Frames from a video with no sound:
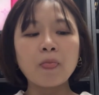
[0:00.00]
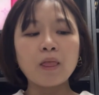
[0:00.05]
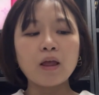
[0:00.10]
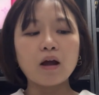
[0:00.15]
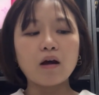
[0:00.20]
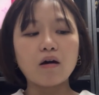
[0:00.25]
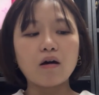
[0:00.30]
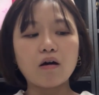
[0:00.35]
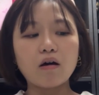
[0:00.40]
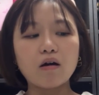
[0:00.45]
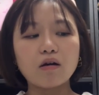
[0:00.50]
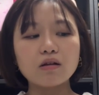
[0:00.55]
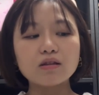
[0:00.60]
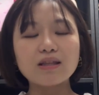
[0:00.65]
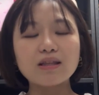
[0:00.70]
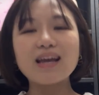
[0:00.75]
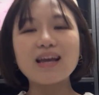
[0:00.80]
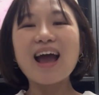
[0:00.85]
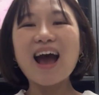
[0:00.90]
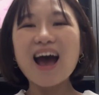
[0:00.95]

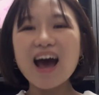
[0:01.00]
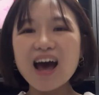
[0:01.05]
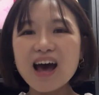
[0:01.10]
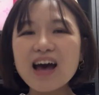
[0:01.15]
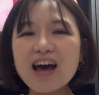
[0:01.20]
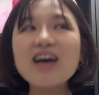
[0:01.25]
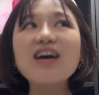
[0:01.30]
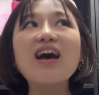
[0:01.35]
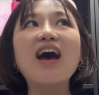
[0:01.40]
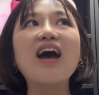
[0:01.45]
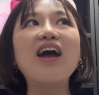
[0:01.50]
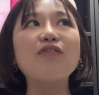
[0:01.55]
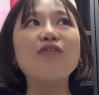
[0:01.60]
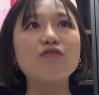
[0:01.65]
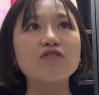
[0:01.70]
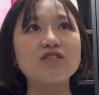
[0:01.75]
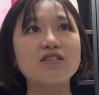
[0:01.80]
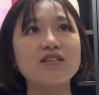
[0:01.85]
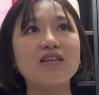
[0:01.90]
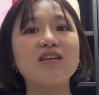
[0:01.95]
I have
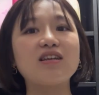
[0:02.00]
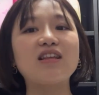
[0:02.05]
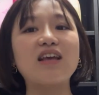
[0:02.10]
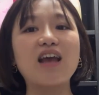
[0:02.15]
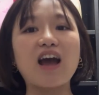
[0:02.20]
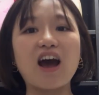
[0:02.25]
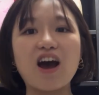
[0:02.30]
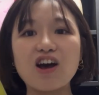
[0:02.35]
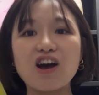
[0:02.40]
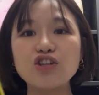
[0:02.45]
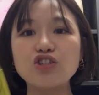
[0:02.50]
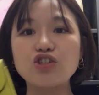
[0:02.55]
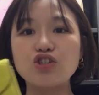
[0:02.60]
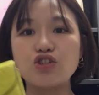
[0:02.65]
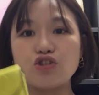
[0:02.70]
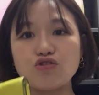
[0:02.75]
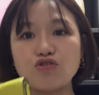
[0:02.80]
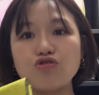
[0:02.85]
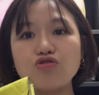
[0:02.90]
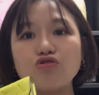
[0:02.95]
to say, they are
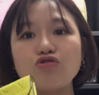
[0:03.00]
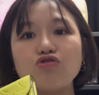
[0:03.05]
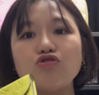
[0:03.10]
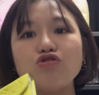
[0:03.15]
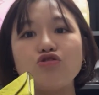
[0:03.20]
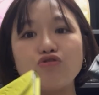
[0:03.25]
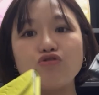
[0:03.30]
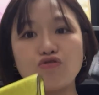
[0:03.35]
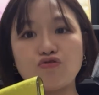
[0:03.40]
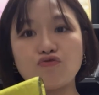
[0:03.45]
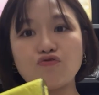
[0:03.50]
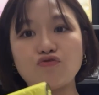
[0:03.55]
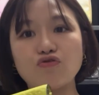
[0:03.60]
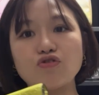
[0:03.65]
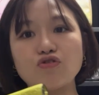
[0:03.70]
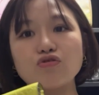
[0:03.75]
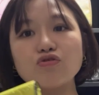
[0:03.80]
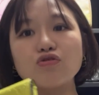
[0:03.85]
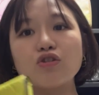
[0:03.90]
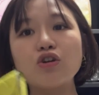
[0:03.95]
still
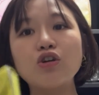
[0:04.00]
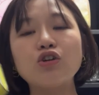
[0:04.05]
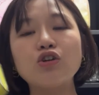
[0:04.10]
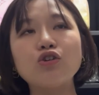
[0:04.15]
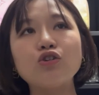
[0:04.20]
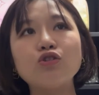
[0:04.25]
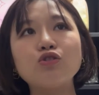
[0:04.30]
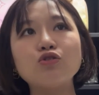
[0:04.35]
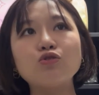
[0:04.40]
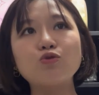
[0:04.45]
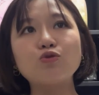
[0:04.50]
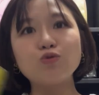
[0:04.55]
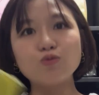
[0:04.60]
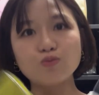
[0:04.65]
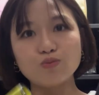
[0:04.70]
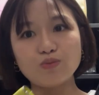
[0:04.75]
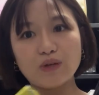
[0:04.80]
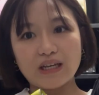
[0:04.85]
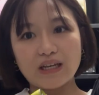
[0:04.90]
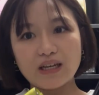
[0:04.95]
useful to
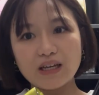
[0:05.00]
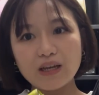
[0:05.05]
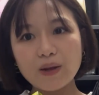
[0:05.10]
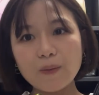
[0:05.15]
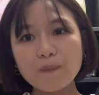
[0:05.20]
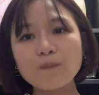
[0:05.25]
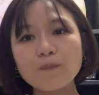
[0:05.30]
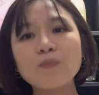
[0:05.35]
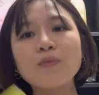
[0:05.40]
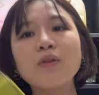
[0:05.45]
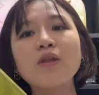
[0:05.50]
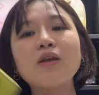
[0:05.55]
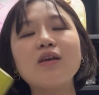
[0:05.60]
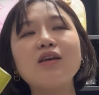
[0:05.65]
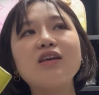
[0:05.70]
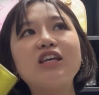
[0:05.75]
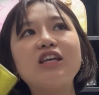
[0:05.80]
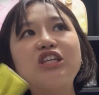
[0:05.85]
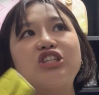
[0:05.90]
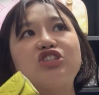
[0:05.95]
me.
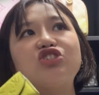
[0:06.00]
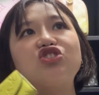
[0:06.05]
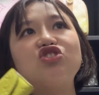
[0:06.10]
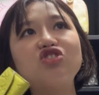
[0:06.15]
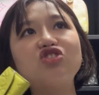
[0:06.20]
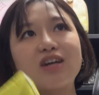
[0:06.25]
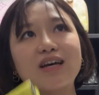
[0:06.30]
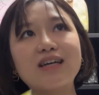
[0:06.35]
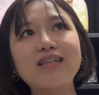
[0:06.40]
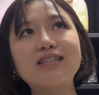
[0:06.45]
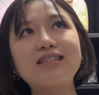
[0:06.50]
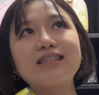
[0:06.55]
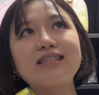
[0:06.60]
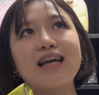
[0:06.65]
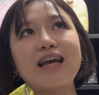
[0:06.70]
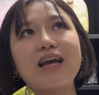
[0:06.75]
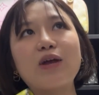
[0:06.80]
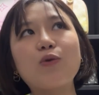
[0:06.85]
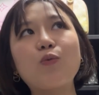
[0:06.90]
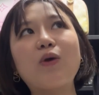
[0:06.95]
It's just
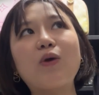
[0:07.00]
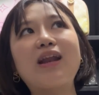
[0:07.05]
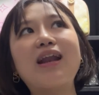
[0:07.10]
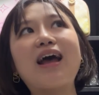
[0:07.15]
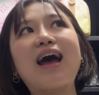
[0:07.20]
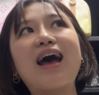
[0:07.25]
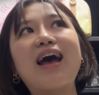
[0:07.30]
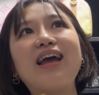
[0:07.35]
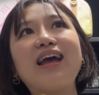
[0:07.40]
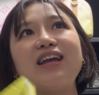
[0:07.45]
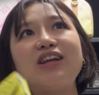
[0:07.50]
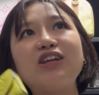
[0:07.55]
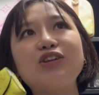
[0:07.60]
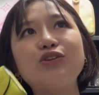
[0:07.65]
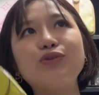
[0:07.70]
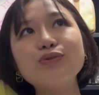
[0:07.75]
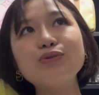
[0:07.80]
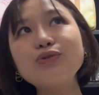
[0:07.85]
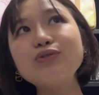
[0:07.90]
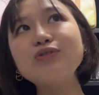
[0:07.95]
that when I
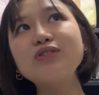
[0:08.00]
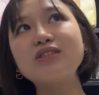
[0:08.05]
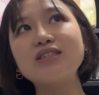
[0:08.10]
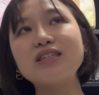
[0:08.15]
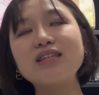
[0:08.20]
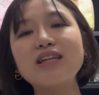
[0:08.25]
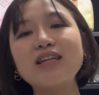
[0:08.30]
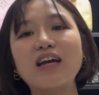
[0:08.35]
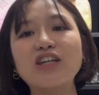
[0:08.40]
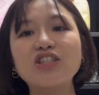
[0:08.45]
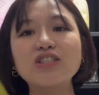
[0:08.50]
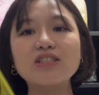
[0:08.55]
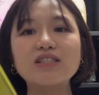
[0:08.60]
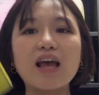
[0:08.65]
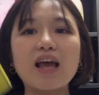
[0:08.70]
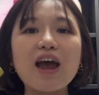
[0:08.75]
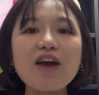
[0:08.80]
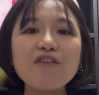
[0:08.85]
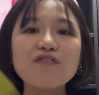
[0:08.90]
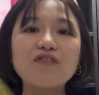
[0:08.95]
use it, I just
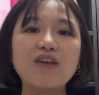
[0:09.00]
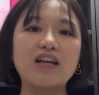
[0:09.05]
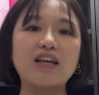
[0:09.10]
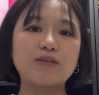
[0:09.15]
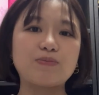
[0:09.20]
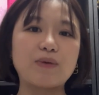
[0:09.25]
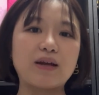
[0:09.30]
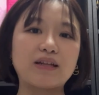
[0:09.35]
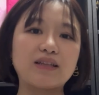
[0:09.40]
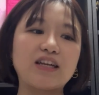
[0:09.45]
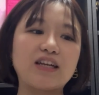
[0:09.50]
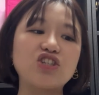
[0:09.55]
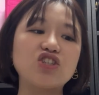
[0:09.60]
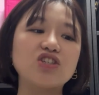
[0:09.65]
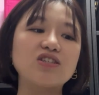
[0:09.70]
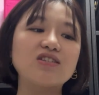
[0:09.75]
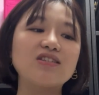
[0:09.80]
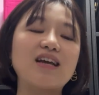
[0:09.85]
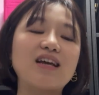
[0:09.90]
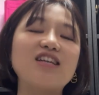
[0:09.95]
have the
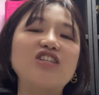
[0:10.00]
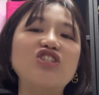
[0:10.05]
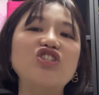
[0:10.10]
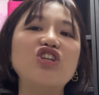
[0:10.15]
expectation that